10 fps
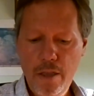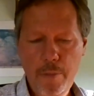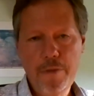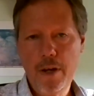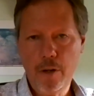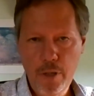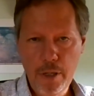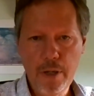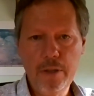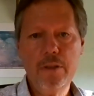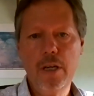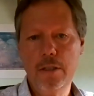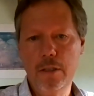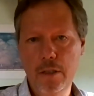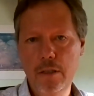And then we found out who he was,
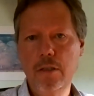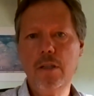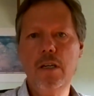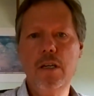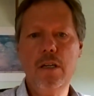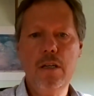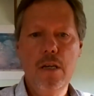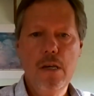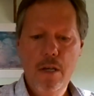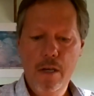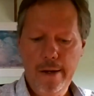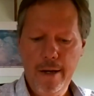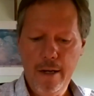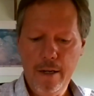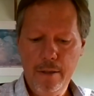Ted Kaczynski.
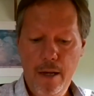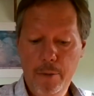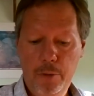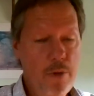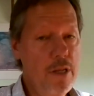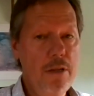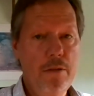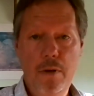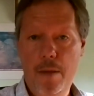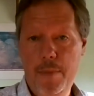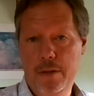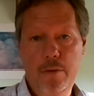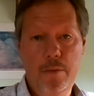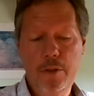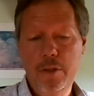Uh, I was really, I mean,
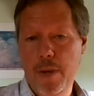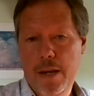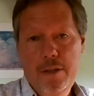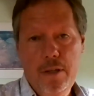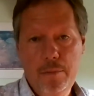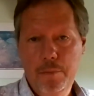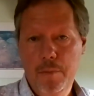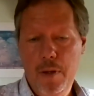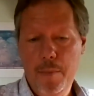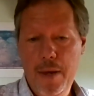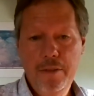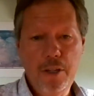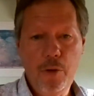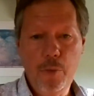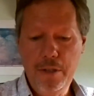just amazing,
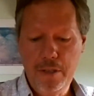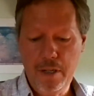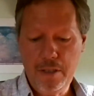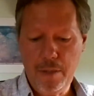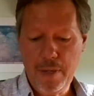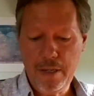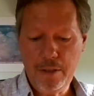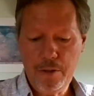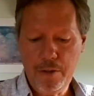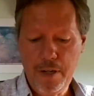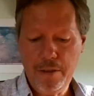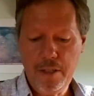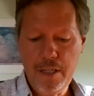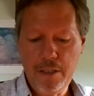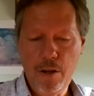amazing coincidence. I mean, it turned out
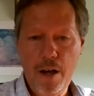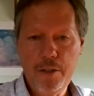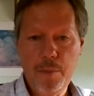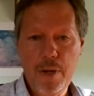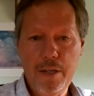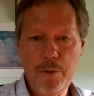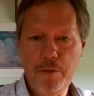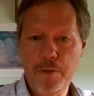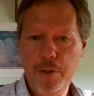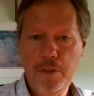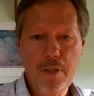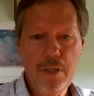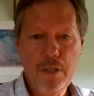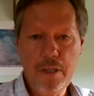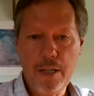that he'd gone to my
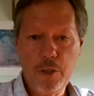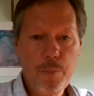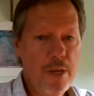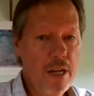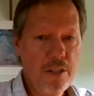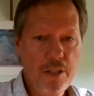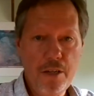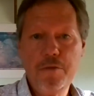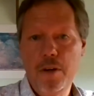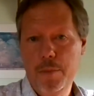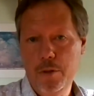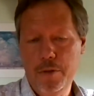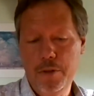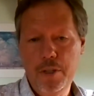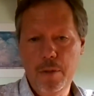university. He got his PhD from the
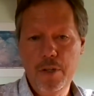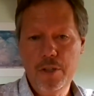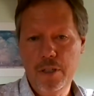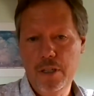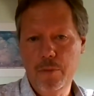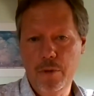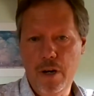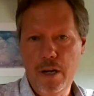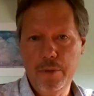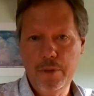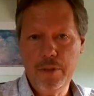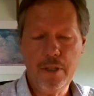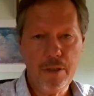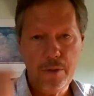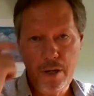University of Michigan, where I was,
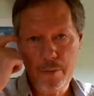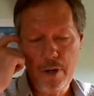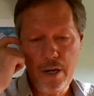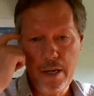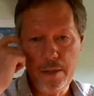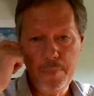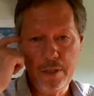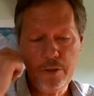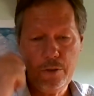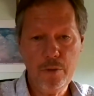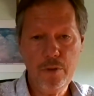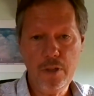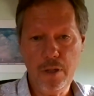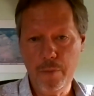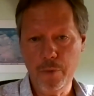uh, where I had been a
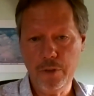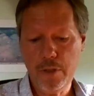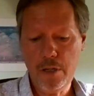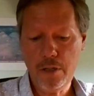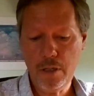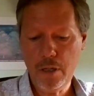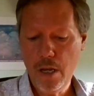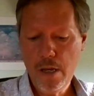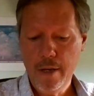student and was teaching.